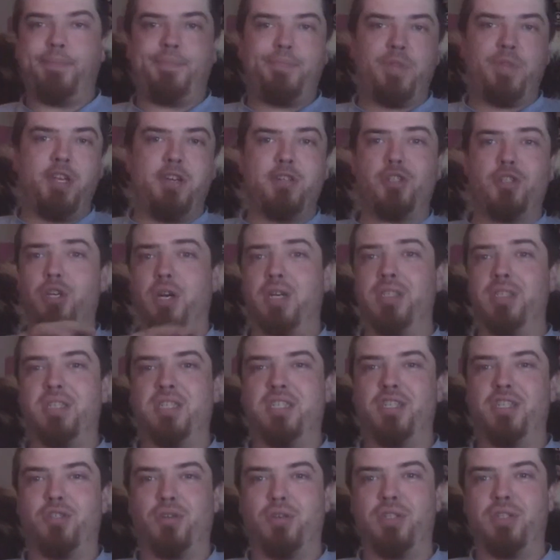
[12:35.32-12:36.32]
Usually had
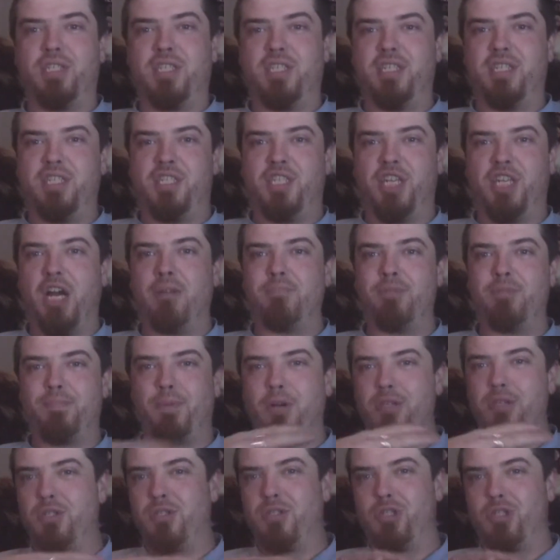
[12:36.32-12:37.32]
the choice of jam
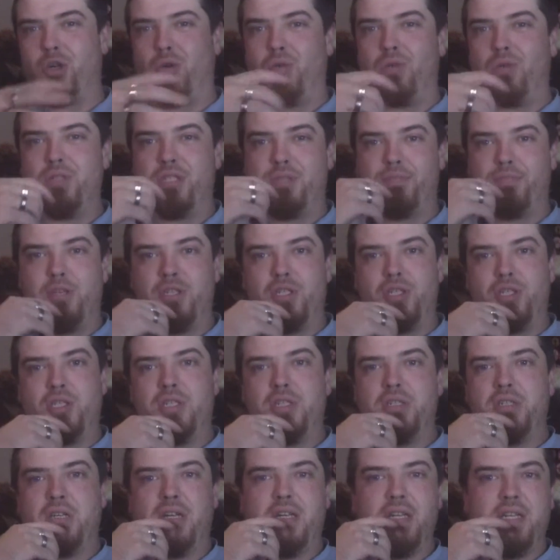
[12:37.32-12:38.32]
sponge or chocolate sponge.
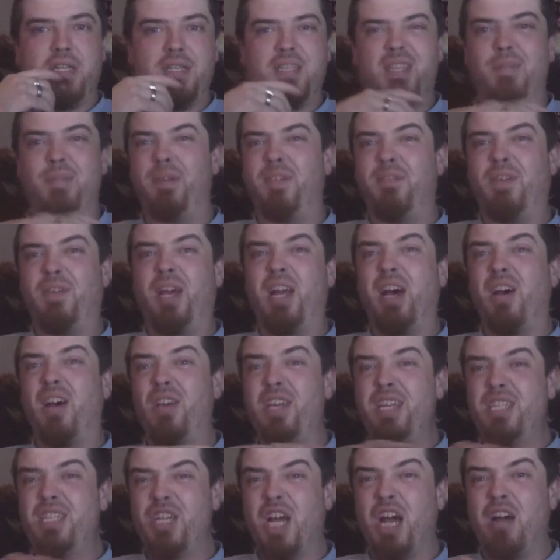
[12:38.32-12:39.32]
To be fair, I
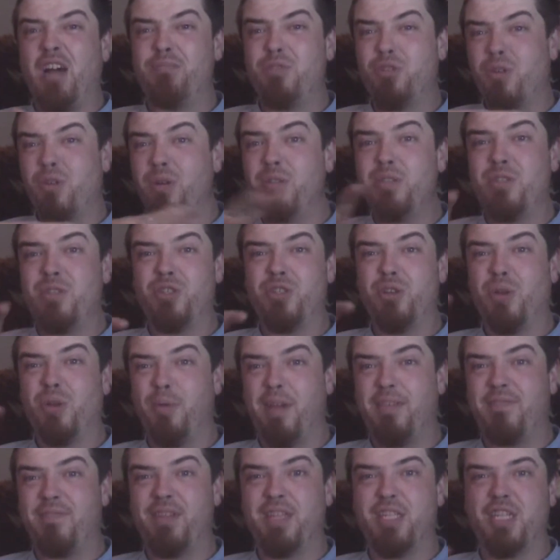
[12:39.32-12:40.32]
like jam, so I usually
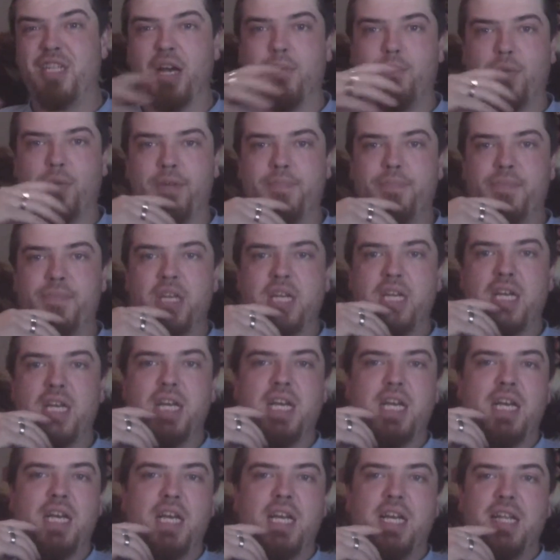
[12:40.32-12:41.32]
went for the jam one.
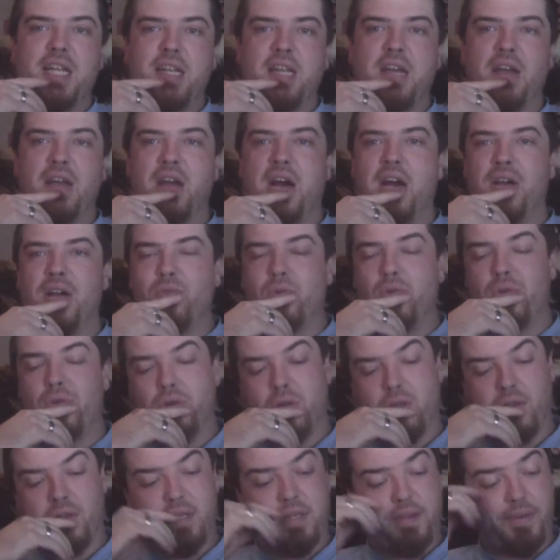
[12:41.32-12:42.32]
Now, I
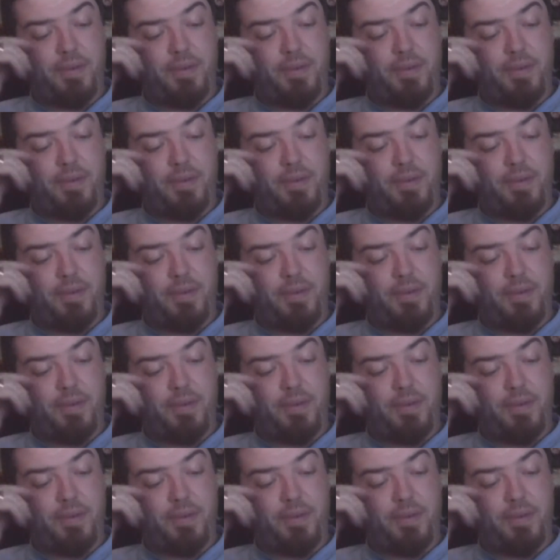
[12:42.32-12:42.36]
know...